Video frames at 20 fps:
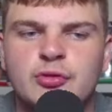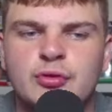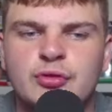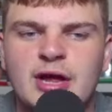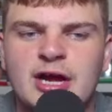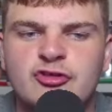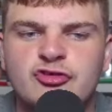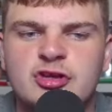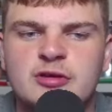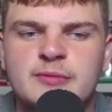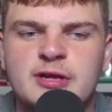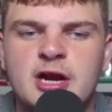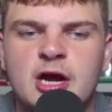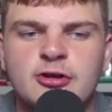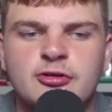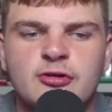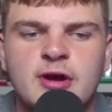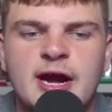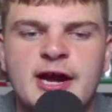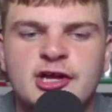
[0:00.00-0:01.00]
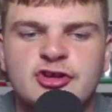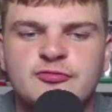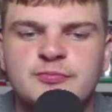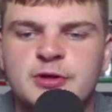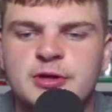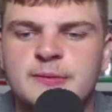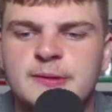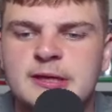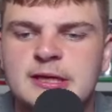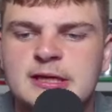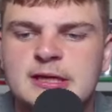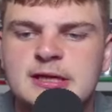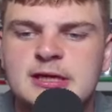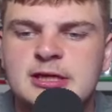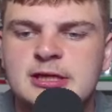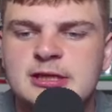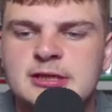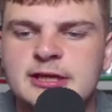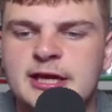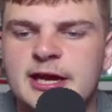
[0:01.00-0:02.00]
He's actually a bit underage, but
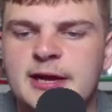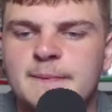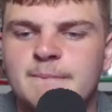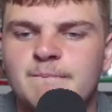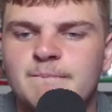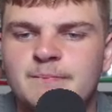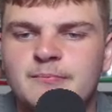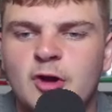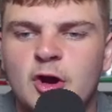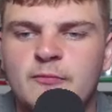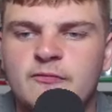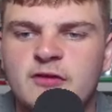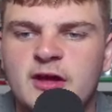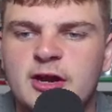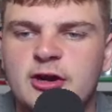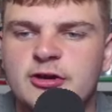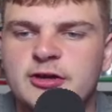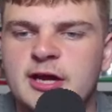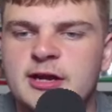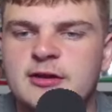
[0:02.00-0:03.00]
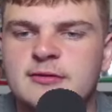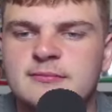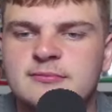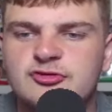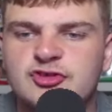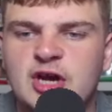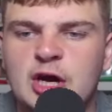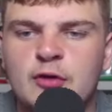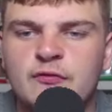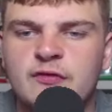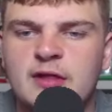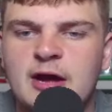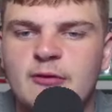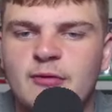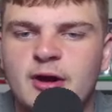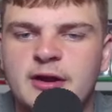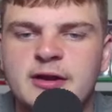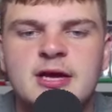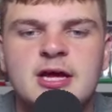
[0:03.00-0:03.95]
yeah, hopefully I don't go to jail for that one.